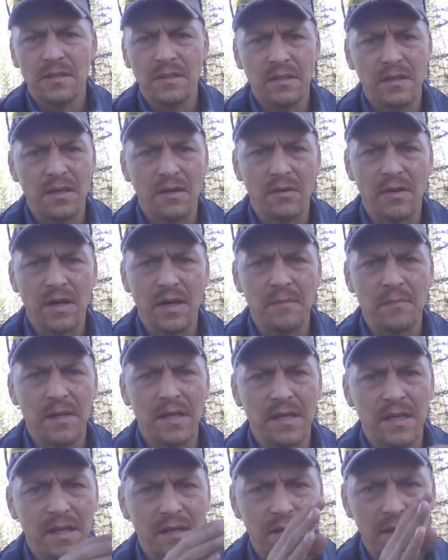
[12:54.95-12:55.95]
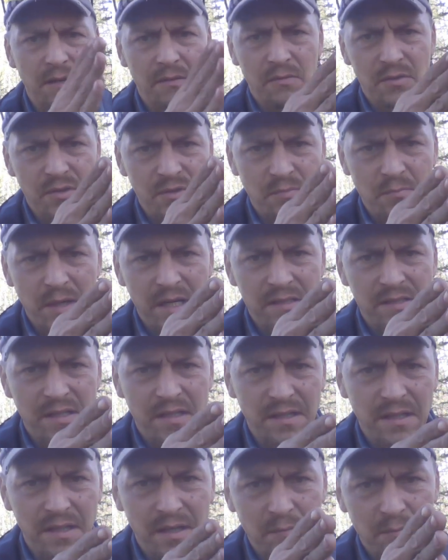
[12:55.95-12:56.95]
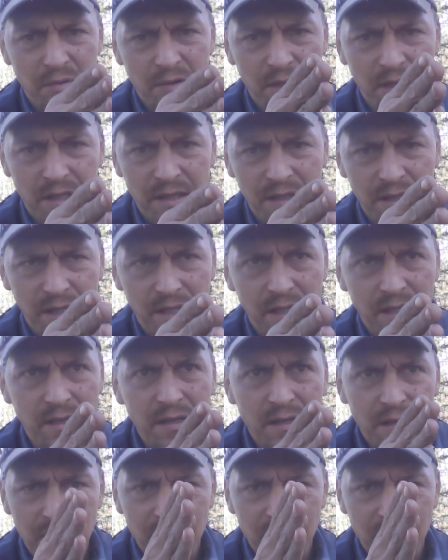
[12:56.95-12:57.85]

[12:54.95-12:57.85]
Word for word: You know what I mean? It, it was basically a pretty clean,